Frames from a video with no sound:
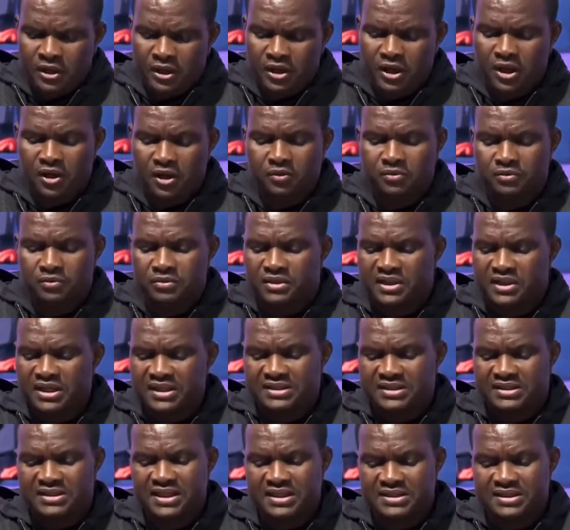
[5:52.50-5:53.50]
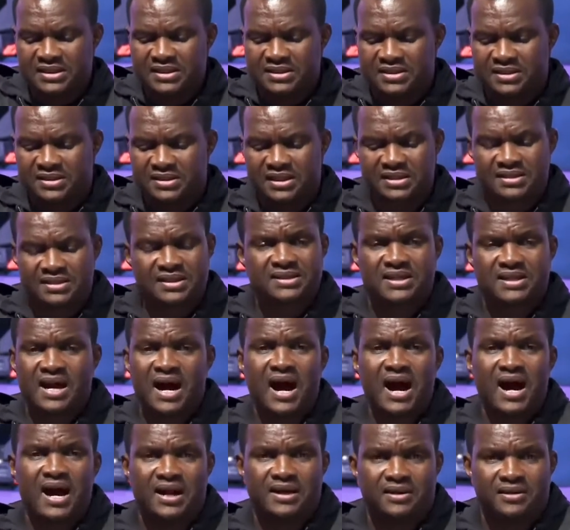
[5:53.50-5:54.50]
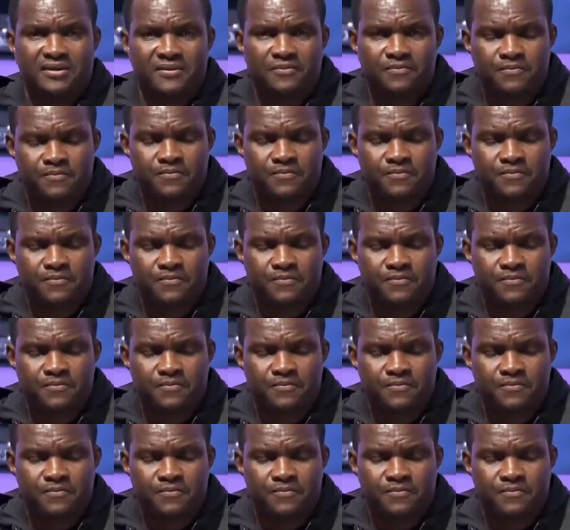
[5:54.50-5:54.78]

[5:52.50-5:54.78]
You know, this is hard.